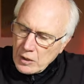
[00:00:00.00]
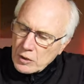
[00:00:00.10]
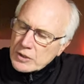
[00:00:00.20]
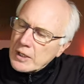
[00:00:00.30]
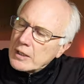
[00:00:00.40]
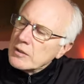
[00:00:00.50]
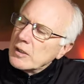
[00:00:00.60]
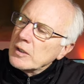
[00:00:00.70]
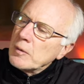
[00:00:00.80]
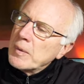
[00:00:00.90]
Looks like there's a
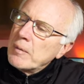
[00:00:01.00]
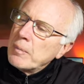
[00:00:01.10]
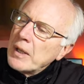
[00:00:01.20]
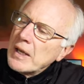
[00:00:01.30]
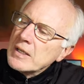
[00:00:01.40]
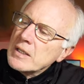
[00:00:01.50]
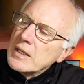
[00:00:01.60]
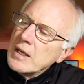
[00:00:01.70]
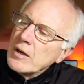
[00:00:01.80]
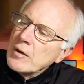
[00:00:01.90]
little bit of plastic
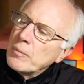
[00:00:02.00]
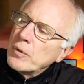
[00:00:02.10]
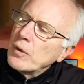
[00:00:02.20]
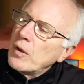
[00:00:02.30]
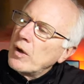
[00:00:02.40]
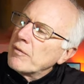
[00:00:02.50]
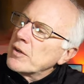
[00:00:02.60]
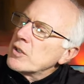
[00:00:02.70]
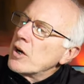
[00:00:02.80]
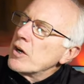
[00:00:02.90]
here to pull off the
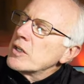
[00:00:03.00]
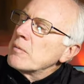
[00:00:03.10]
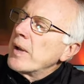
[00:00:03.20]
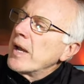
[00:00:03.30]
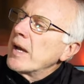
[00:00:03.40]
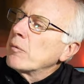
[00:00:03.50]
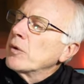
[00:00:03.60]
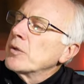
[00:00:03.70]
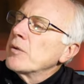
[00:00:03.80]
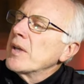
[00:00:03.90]
charging pad. We'll
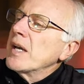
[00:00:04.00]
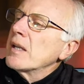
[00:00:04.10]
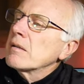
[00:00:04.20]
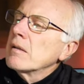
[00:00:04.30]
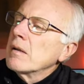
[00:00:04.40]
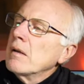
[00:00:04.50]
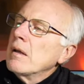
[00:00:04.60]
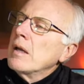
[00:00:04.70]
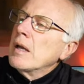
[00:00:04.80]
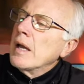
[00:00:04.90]
do that.
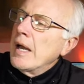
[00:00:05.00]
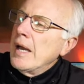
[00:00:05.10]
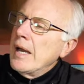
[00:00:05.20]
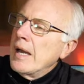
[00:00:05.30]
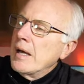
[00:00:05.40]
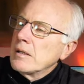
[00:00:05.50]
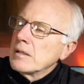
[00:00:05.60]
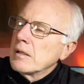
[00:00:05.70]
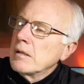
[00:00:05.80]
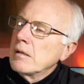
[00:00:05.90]
And